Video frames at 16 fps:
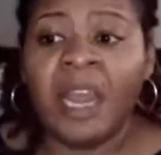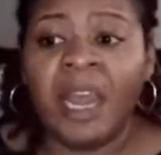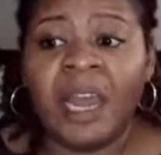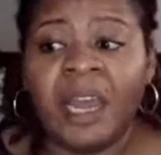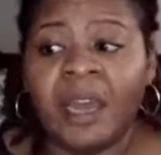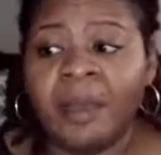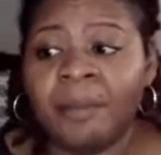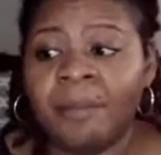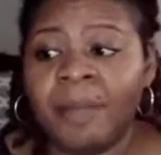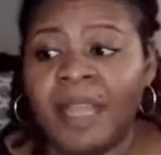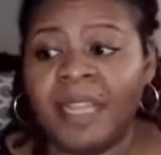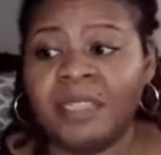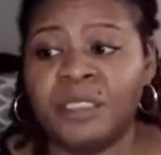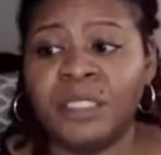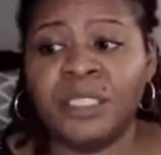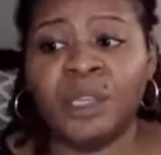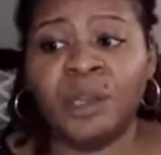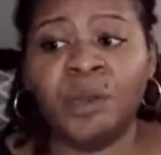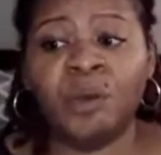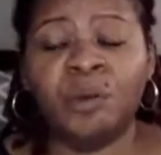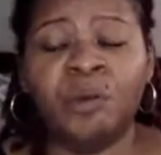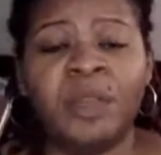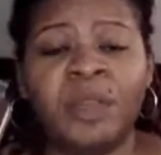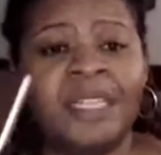And
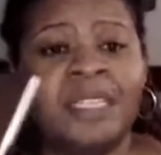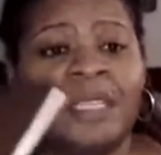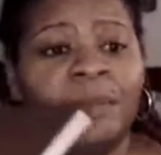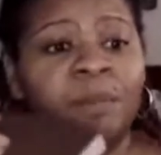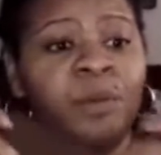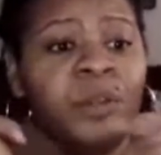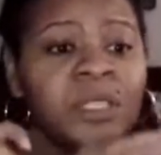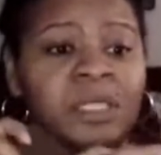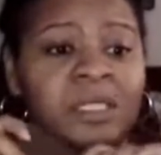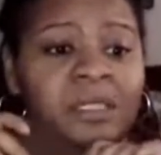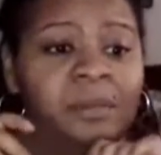so it's important